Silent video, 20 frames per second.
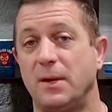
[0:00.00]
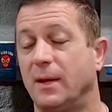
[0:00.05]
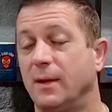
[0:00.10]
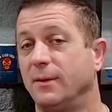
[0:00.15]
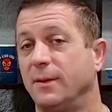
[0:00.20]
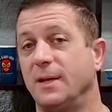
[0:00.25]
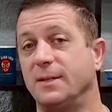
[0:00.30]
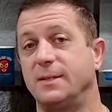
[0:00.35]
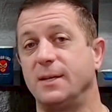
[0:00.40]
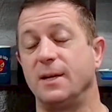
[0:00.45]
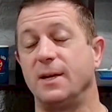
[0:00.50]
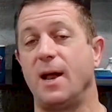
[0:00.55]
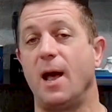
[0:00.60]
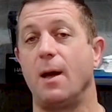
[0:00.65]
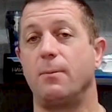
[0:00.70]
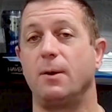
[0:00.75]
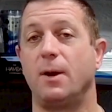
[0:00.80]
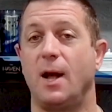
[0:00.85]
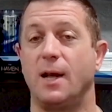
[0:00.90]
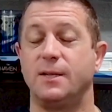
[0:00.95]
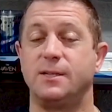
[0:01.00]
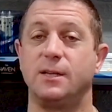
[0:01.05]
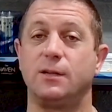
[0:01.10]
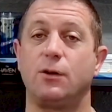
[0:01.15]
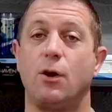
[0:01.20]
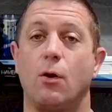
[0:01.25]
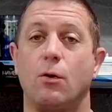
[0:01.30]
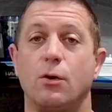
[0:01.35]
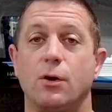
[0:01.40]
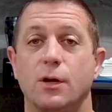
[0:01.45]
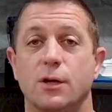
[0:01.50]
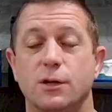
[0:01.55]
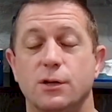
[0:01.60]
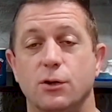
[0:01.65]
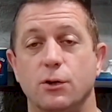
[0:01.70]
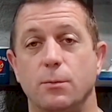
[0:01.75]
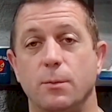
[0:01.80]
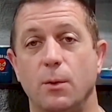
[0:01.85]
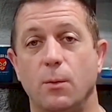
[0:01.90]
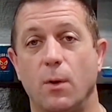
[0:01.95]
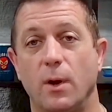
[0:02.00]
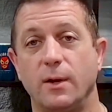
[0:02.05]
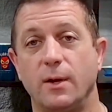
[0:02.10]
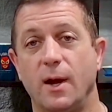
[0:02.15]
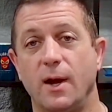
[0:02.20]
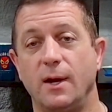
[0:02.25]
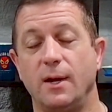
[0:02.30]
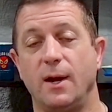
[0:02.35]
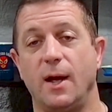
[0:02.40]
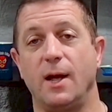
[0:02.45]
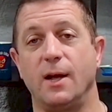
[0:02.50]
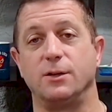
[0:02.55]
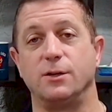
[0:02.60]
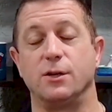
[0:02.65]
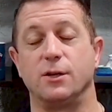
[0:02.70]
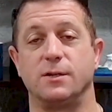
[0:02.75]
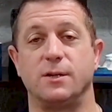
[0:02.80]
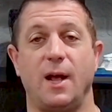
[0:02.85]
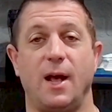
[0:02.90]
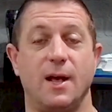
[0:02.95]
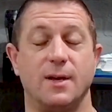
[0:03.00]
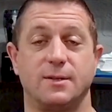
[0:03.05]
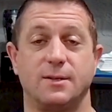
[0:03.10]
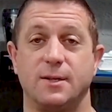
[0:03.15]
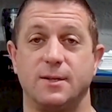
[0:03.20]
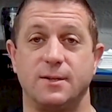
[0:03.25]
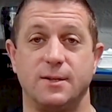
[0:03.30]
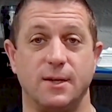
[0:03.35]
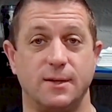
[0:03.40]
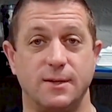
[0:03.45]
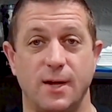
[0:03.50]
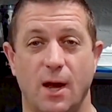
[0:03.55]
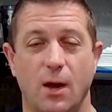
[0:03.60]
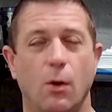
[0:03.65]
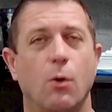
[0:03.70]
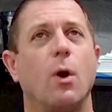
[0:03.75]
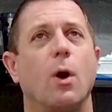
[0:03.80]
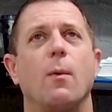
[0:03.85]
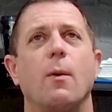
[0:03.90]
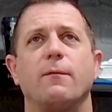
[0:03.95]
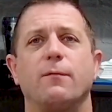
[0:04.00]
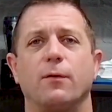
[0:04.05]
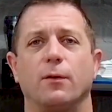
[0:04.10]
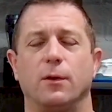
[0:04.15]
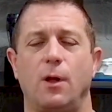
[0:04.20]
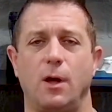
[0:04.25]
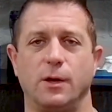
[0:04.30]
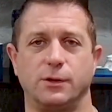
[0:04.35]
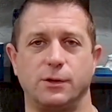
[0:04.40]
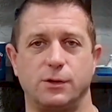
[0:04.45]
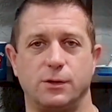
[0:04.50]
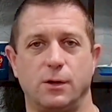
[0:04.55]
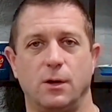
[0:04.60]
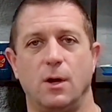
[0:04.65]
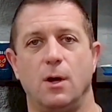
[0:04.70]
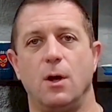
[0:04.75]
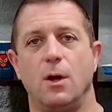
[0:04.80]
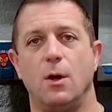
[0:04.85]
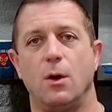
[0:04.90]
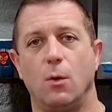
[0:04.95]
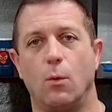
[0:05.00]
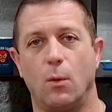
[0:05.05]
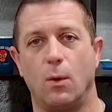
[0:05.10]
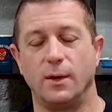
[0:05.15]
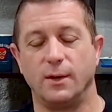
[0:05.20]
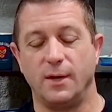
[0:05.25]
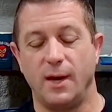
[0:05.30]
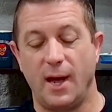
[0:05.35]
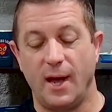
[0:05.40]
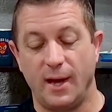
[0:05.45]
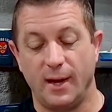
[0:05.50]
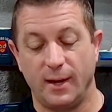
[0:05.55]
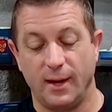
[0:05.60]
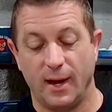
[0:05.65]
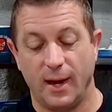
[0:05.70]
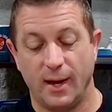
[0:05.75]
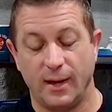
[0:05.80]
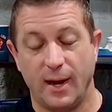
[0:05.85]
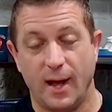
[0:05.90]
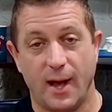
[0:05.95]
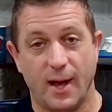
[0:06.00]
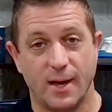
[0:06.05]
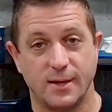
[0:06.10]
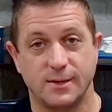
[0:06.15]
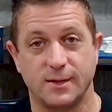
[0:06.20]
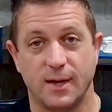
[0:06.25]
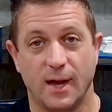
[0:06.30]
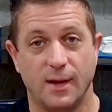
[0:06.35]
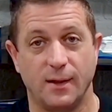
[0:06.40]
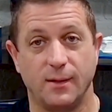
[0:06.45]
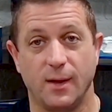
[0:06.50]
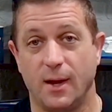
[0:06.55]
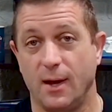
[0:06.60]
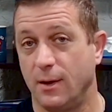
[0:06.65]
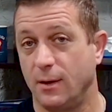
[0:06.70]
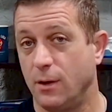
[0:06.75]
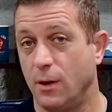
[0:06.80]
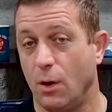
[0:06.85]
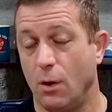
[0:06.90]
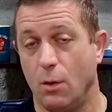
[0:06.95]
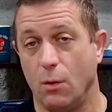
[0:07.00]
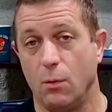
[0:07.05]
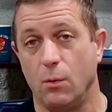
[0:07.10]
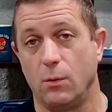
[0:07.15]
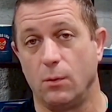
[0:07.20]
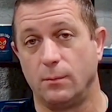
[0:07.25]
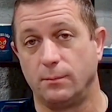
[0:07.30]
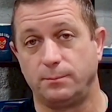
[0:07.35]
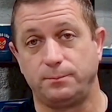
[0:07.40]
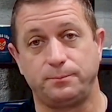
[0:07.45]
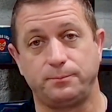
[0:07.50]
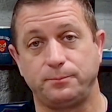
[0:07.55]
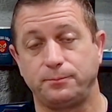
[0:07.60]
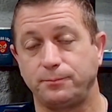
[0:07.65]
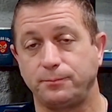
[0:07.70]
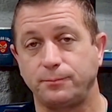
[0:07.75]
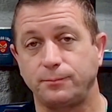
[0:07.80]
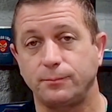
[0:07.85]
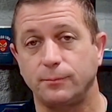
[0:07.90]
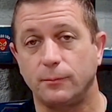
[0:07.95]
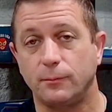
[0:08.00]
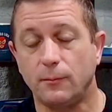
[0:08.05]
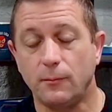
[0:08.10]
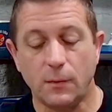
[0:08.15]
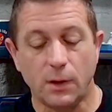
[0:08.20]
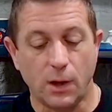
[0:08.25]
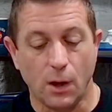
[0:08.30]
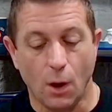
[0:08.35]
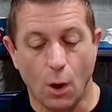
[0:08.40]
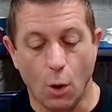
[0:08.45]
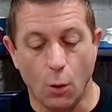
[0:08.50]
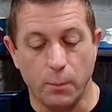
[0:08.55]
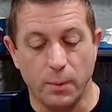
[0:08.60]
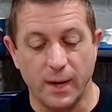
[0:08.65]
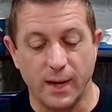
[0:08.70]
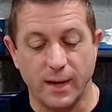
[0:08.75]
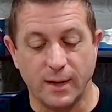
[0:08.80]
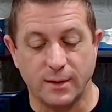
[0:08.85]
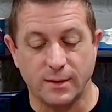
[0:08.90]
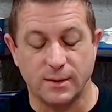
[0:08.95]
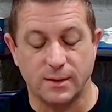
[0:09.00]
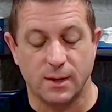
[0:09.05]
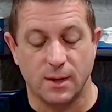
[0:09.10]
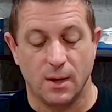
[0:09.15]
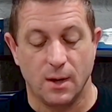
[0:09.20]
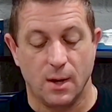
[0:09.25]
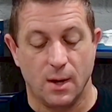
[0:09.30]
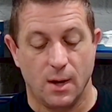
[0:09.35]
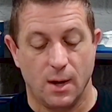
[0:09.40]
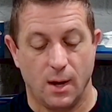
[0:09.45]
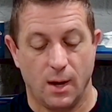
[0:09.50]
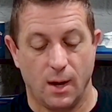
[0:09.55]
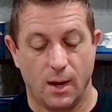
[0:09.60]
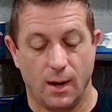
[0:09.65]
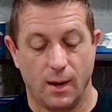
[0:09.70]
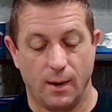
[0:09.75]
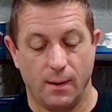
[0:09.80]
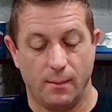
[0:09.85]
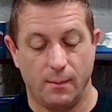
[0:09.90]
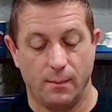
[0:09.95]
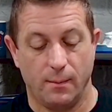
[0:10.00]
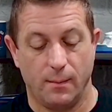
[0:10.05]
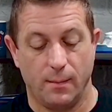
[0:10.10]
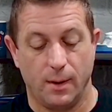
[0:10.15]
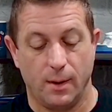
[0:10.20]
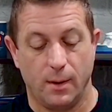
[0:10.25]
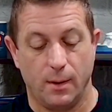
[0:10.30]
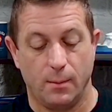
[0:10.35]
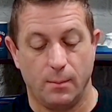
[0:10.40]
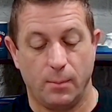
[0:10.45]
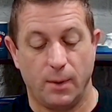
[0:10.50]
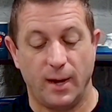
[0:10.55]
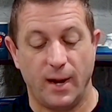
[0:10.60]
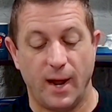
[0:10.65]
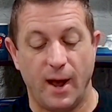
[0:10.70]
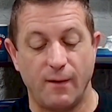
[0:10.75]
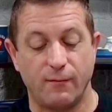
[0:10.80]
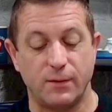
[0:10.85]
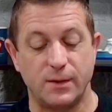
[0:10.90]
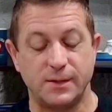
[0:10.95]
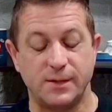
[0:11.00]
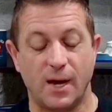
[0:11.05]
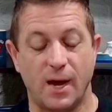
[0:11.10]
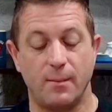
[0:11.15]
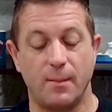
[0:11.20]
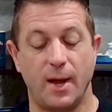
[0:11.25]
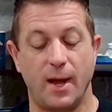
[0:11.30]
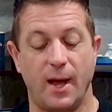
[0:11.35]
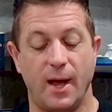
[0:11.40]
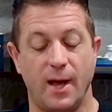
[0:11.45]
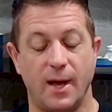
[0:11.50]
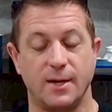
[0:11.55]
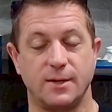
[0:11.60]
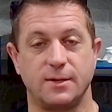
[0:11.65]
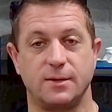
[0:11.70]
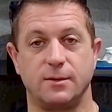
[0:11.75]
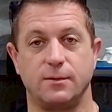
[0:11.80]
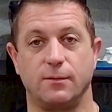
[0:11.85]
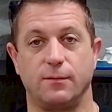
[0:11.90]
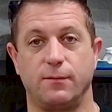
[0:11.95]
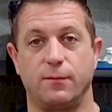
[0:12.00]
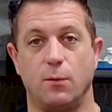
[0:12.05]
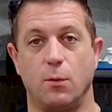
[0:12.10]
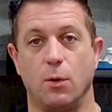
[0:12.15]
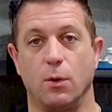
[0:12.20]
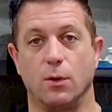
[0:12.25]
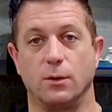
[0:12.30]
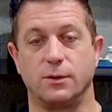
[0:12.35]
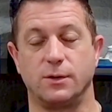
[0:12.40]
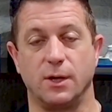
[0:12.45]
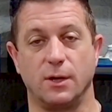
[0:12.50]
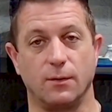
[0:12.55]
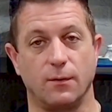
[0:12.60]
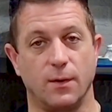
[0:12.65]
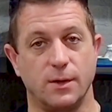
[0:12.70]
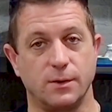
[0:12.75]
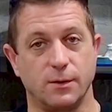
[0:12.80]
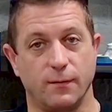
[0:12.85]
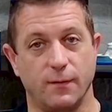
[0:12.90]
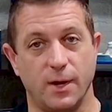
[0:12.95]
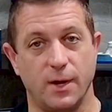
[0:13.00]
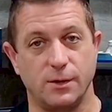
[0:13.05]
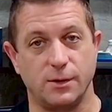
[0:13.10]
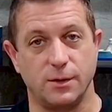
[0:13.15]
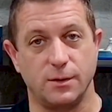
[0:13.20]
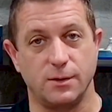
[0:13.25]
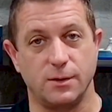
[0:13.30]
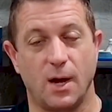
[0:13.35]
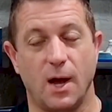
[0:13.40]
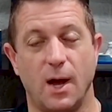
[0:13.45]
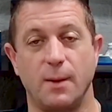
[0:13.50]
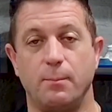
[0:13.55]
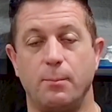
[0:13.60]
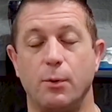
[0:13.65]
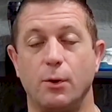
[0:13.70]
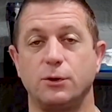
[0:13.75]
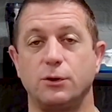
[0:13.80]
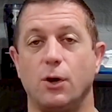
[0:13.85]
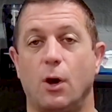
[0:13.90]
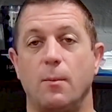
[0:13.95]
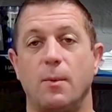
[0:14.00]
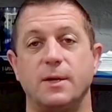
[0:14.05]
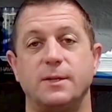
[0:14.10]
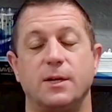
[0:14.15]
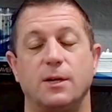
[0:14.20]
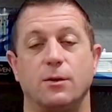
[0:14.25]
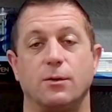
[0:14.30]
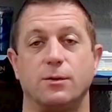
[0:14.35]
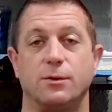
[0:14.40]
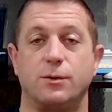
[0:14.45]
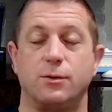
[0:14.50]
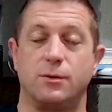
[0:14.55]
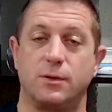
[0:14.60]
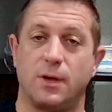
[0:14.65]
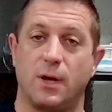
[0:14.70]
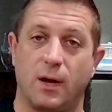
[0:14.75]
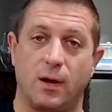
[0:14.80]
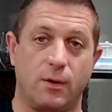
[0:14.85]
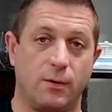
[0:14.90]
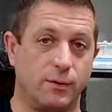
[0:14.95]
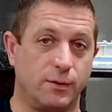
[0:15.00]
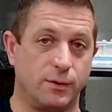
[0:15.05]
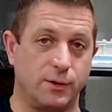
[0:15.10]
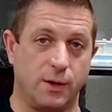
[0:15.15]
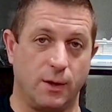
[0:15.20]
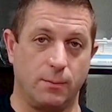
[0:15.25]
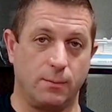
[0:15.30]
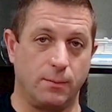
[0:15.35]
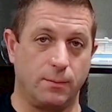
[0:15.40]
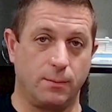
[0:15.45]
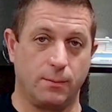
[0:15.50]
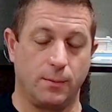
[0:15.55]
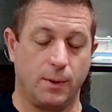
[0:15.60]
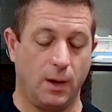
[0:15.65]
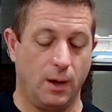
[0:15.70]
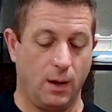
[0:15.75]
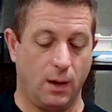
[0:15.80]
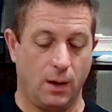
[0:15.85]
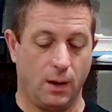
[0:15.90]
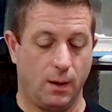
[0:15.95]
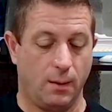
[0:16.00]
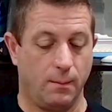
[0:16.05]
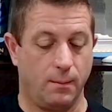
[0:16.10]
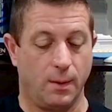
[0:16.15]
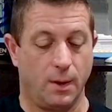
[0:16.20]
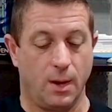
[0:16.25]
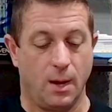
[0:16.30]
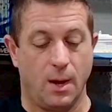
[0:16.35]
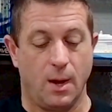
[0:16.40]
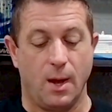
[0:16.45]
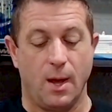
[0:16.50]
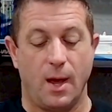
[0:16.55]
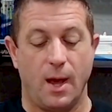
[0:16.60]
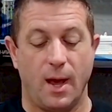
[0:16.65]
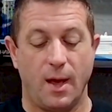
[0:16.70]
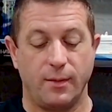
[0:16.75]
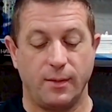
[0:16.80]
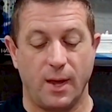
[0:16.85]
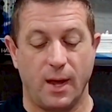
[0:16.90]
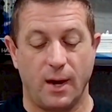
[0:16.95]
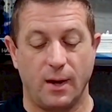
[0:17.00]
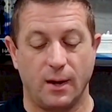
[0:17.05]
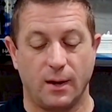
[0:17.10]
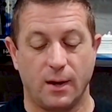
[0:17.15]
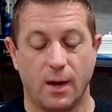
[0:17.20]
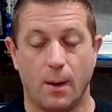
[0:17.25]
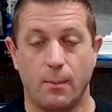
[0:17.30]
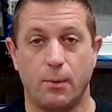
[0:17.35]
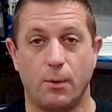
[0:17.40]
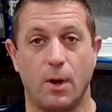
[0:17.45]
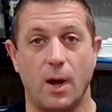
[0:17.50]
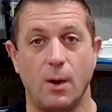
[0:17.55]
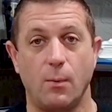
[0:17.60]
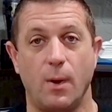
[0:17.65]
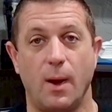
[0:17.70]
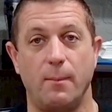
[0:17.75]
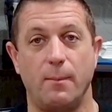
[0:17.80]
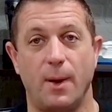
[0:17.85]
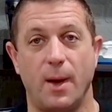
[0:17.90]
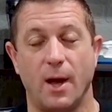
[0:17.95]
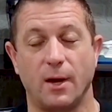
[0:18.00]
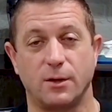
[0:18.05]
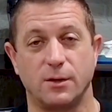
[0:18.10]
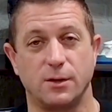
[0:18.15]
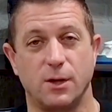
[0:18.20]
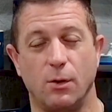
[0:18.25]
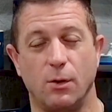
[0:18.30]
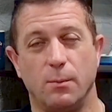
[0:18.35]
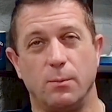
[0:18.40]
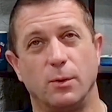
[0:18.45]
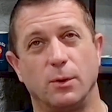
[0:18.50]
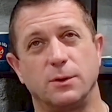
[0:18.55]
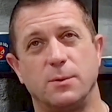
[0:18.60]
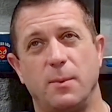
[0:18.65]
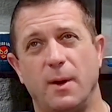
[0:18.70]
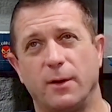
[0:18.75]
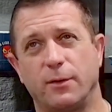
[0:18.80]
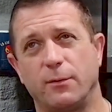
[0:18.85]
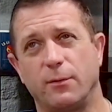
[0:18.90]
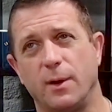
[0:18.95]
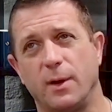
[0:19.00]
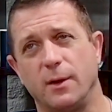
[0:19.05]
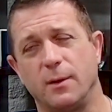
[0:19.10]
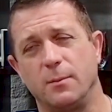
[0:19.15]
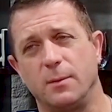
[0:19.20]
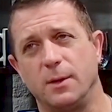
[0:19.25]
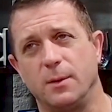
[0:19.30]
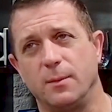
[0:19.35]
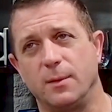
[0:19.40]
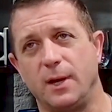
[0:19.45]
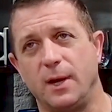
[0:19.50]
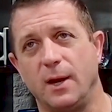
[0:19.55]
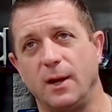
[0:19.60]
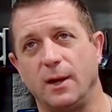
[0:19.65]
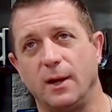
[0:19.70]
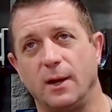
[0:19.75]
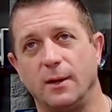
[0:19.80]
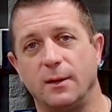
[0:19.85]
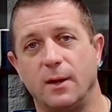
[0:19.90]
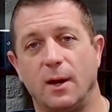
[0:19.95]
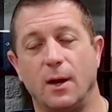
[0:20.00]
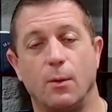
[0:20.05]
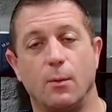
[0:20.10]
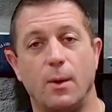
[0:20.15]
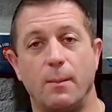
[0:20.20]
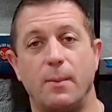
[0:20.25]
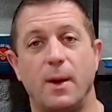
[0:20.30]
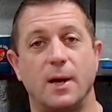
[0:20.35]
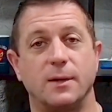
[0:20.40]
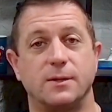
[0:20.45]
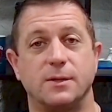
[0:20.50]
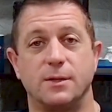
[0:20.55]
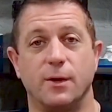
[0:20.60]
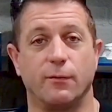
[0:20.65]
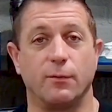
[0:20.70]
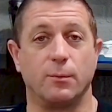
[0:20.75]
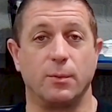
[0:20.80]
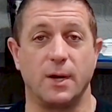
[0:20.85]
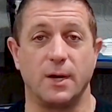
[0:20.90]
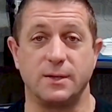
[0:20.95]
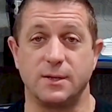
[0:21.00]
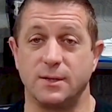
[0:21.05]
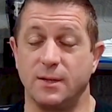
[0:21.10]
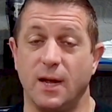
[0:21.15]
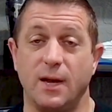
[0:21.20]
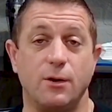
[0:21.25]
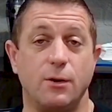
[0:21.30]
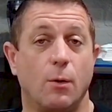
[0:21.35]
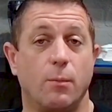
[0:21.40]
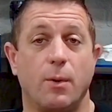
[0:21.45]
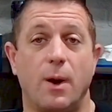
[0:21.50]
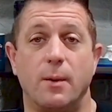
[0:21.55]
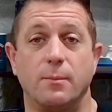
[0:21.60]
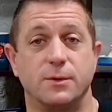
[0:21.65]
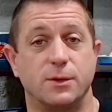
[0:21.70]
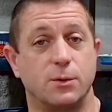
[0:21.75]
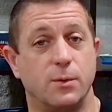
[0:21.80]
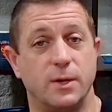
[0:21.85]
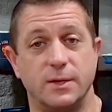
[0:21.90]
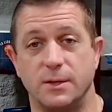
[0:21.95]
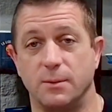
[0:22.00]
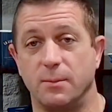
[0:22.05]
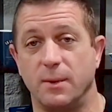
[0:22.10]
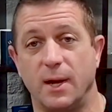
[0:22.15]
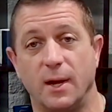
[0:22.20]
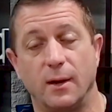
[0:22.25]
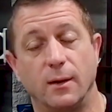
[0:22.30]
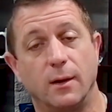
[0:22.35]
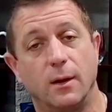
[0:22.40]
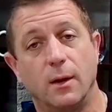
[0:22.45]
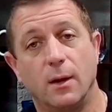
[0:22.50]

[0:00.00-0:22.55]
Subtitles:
that didn't happen. I did go to Izumi one night and just asked to sit down, or I went for lunch one day and asked, and they had no openings. But every time I asked for dinner reservations, I booked all my dinner as soon as I got on the ship. And then a couple I went back, because booked about 3 of them in the beginning, and then I went back to different places, and they had no problem squeezing me in.